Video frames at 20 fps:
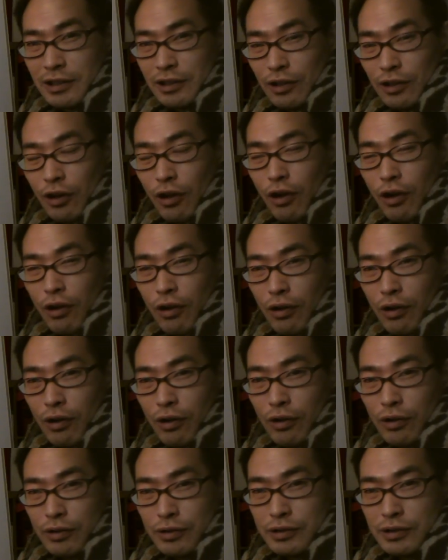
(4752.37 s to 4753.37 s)

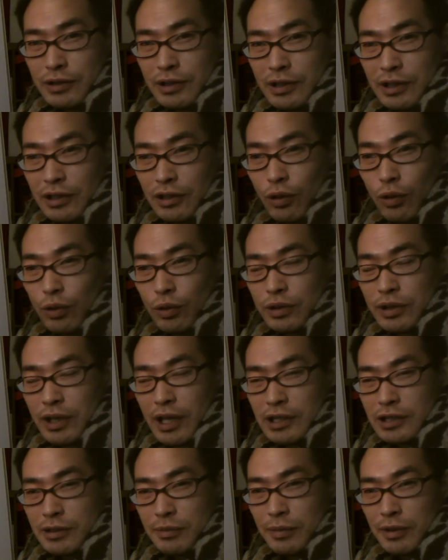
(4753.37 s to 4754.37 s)
laws in the Old
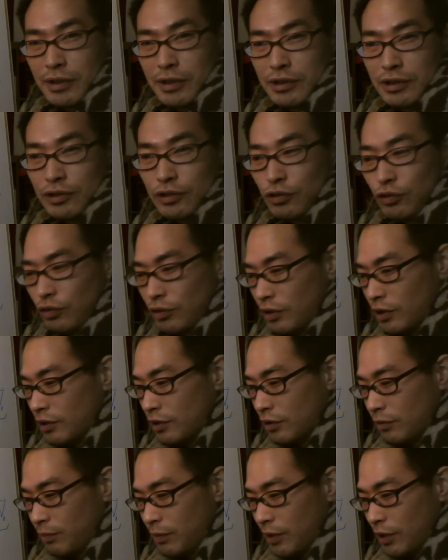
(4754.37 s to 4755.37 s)
Testament, you
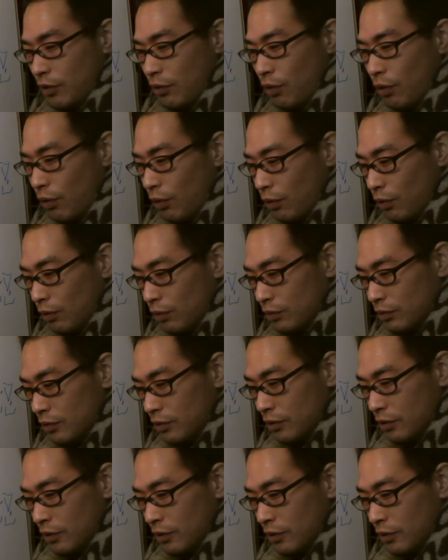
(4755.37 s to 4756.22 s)
will be called,